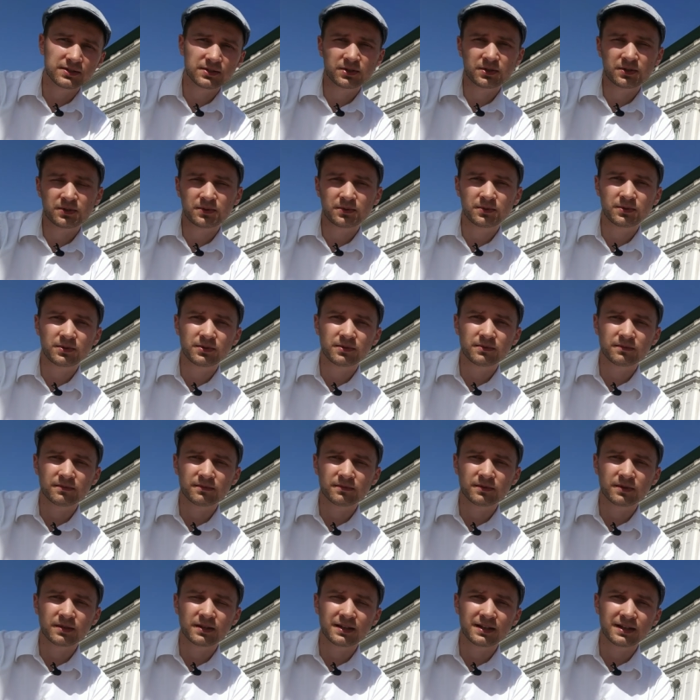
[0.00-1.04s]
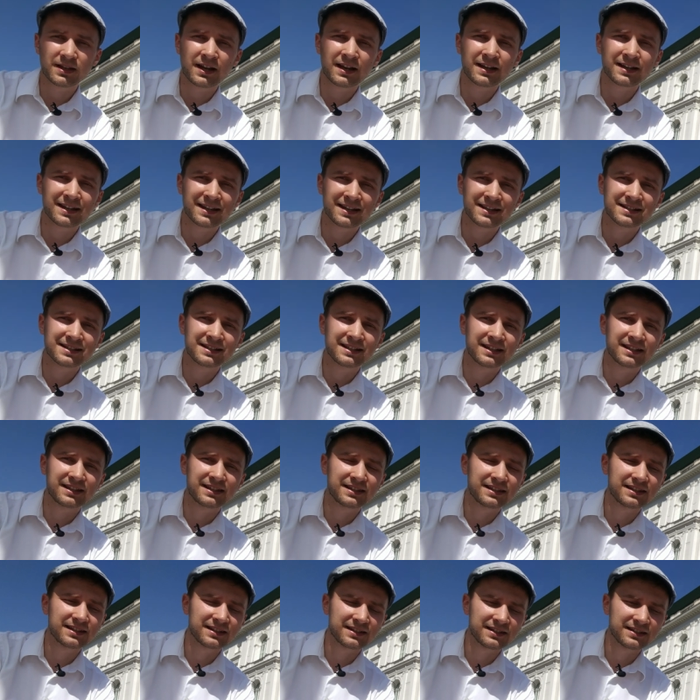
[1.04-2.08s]
So I guess that
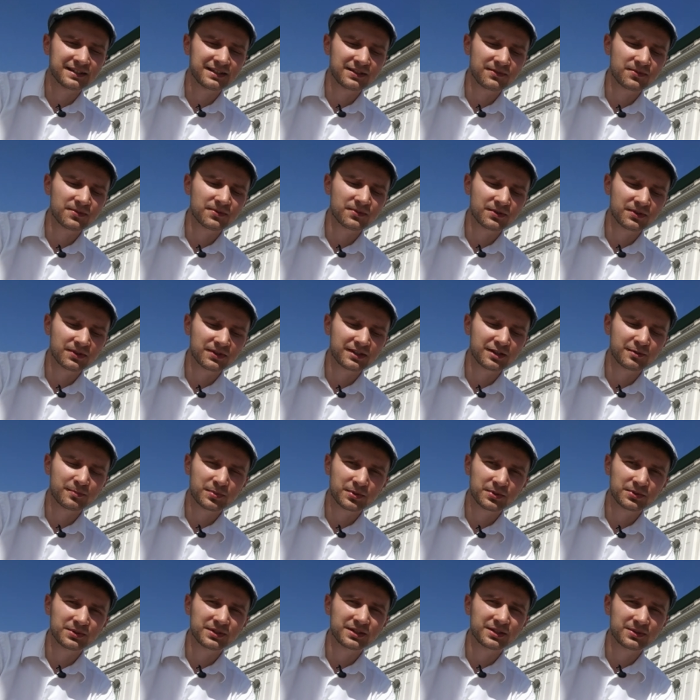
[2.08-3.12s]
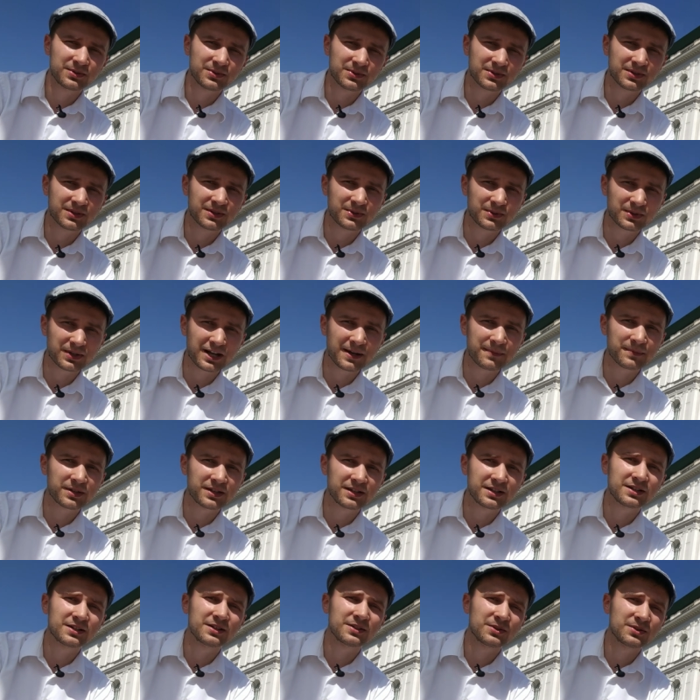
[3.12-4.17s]
if you've got the opportunity to come
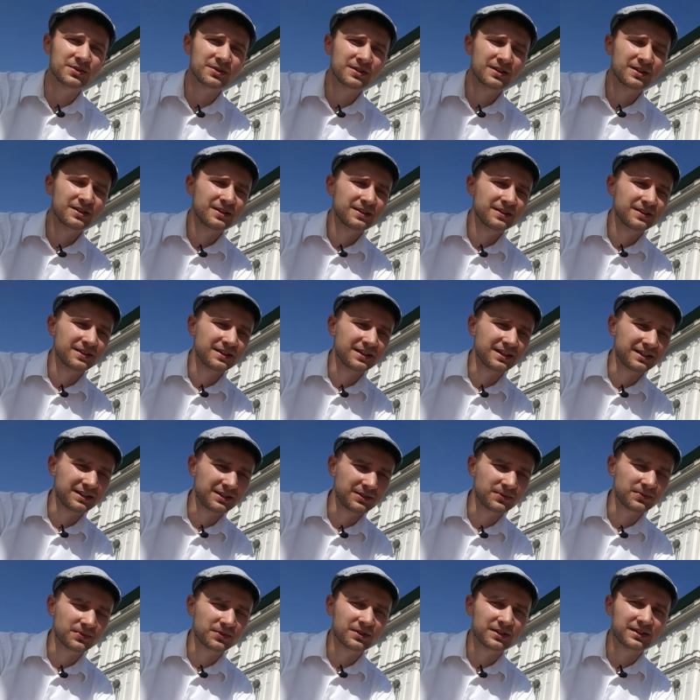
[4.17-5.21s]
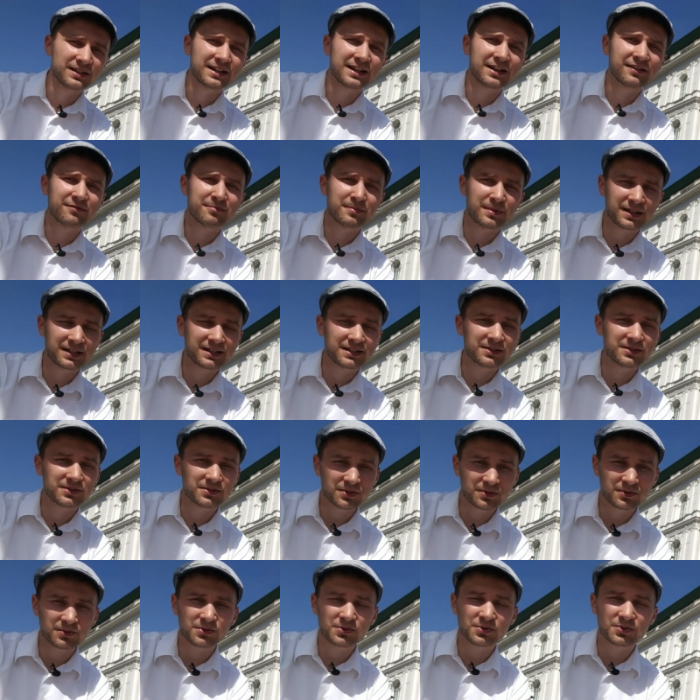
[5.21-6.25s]
here and you've got enough money,
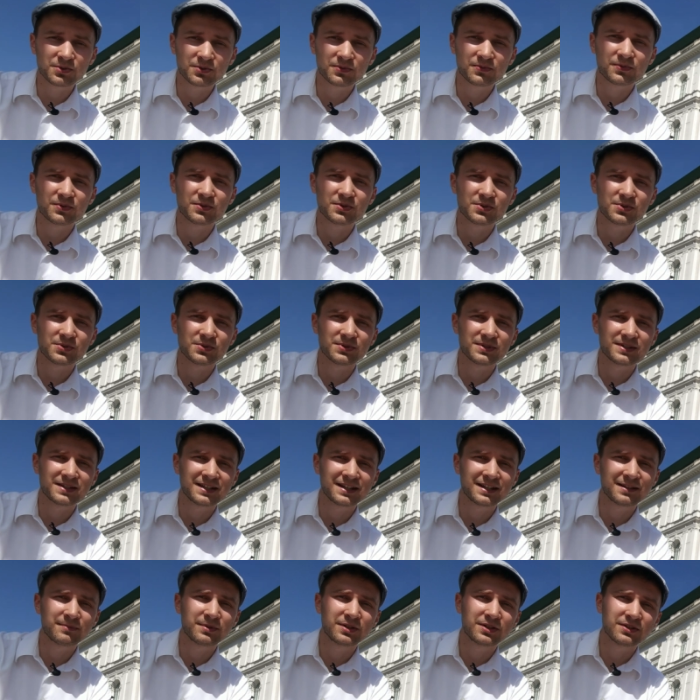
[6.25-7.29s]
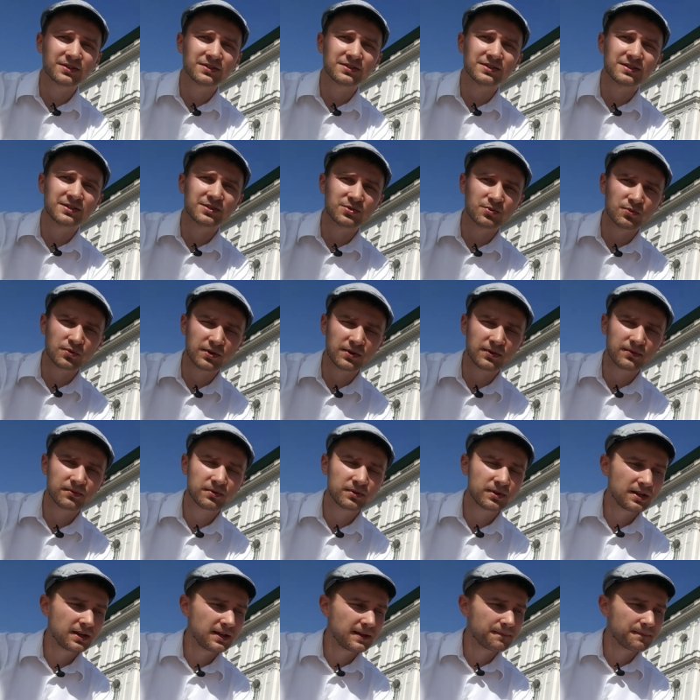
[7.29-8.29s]
so you should for sure see it, because it's worth.